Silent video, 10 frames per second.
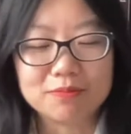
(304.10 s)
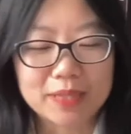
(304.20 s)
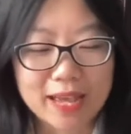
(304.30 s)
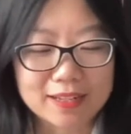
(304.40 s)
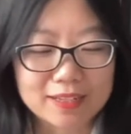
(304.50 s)

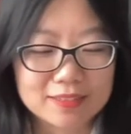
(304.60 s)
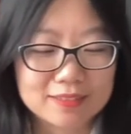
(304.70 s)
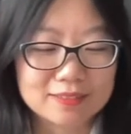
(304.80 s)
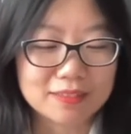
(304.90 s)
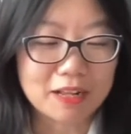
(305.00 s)

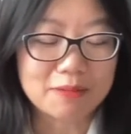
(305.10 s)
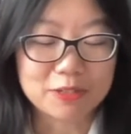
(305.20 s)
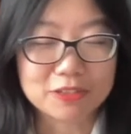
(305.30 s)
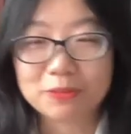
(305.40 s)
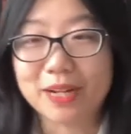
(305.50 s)
beheaded, I'm
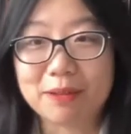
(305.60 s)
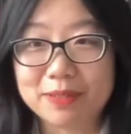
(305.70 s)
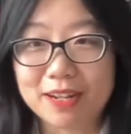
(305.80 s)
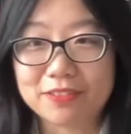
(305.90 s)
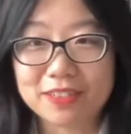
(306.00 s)
not sure what
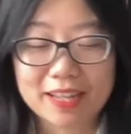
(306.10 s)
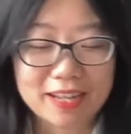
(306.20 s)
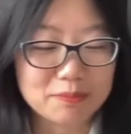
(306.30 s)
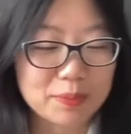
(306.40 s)
happened after that.